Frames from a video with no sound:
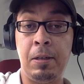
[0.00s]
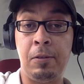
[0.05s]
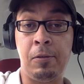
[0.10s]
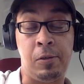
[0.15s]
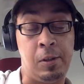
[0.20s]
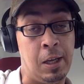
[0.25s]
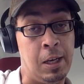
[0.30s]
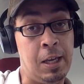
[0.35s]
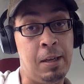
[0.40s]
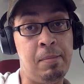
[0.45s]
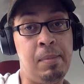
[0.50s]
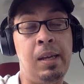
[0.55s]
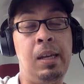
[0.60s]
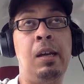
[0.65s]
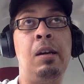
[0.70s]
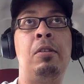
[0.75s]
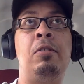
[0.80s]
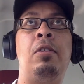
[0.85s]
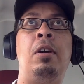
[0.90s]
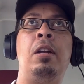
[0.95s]
Skinny
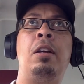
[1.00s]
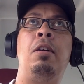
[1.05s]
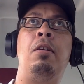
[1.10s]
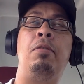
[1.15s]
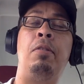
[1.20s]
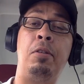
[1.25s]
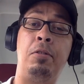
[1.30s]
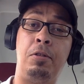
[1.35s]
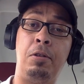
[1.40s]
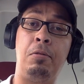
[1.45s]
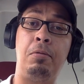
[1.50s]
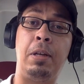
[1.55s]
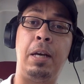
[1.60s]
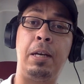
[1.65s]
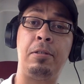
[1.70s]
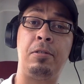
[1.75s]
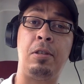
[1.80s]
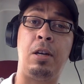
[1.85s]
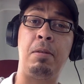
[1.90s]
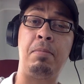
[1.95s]
Media signing off. Until
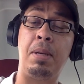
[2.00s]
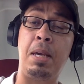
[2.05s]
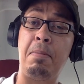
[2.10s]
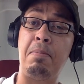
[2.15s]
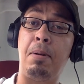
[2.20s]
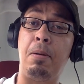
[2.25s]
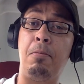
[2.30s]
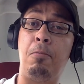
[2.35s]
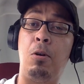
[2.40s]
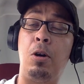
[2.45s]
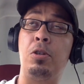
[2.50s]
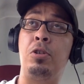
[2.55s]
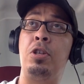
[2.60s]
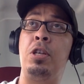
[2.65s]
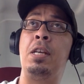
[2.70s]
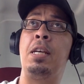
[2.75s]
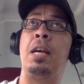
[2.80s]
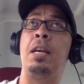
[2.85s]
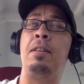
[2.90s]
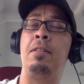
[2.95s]
next time, keep on
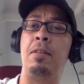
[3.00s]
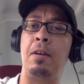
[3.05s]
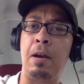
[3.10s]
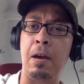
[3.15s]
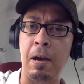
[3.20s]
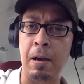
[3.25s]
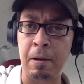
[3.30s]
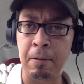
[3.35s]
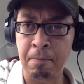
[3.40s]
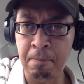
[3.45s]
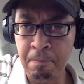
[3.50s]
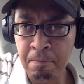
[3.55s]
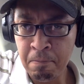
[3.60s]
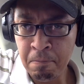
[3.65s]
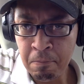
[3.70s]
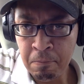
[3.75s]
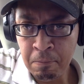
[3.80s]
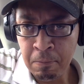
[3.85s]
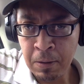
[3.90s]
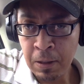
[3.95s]
watching and uh,
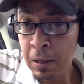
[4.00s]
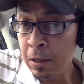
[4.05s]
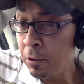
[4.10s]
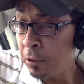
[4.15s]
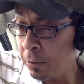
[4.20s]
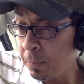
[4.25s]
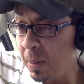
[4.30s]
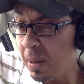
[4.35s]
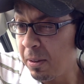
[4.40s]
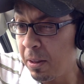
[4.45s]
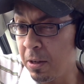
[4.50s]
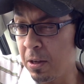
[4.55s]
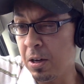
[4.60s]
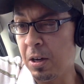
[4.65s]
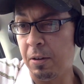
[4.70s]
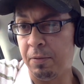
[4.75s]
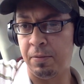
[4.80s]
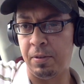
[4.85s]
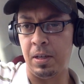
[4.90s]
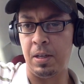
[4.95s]
smell the
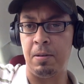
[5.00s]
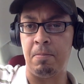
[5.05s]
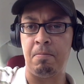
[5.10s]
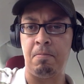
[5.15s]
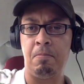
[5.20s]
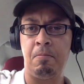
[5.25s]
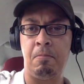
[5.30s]
coffee.